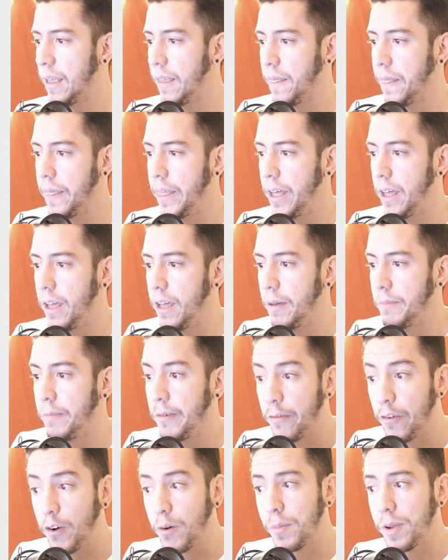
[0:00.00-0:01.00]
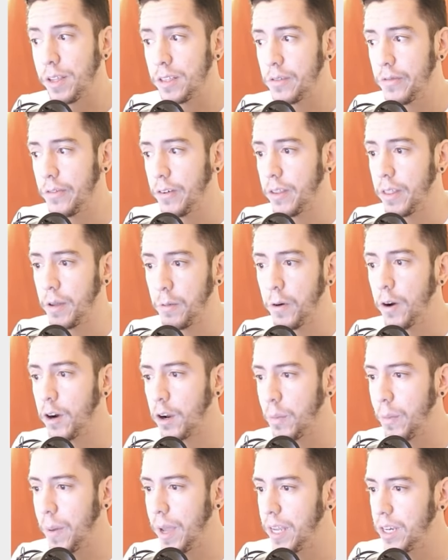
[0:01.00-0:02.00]
The performance for the
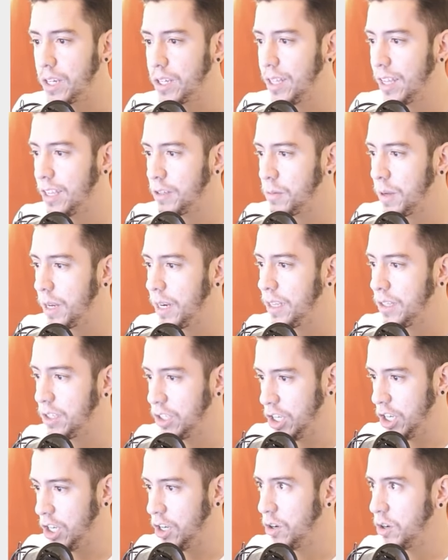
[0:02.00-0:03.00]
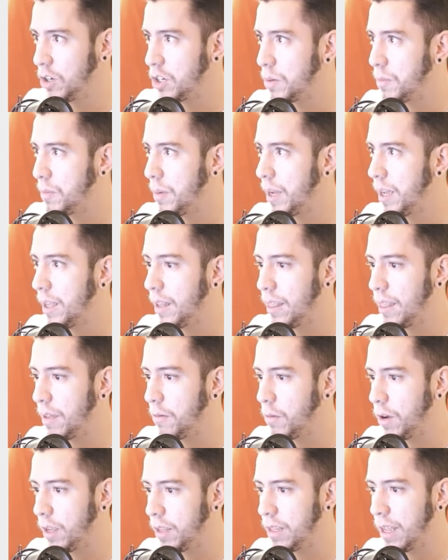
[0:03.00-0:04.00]
workbench, this one is huge, but the
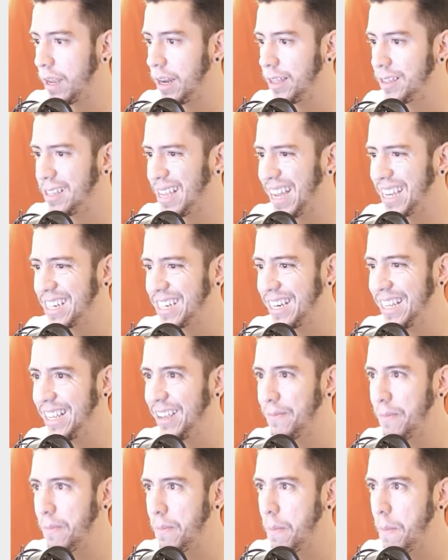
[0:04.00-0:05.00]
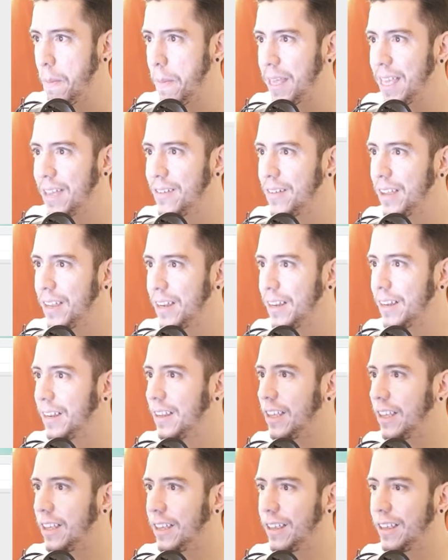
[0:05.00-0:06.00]
one that is actually even
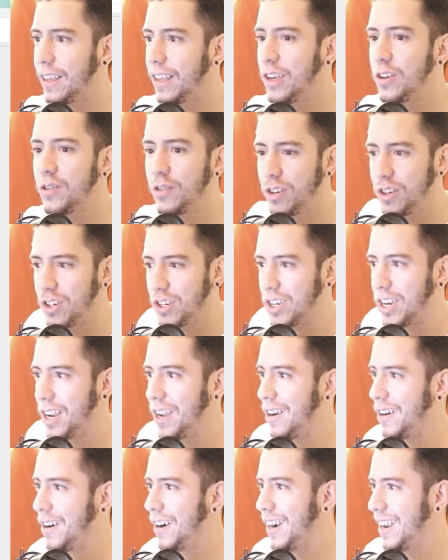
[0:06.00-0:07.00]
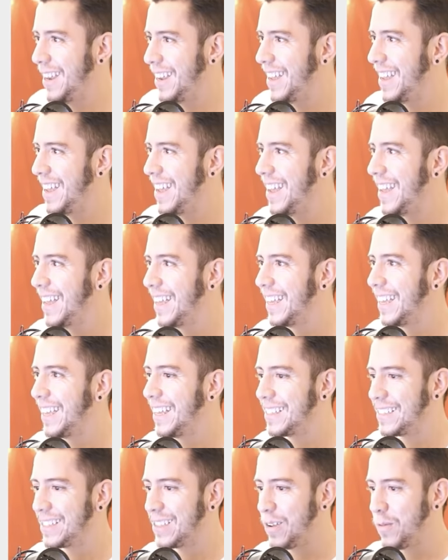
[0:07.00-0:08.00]
huger
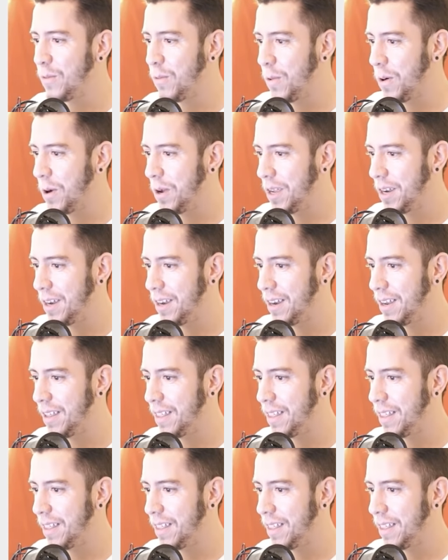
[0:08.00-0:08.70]
is the one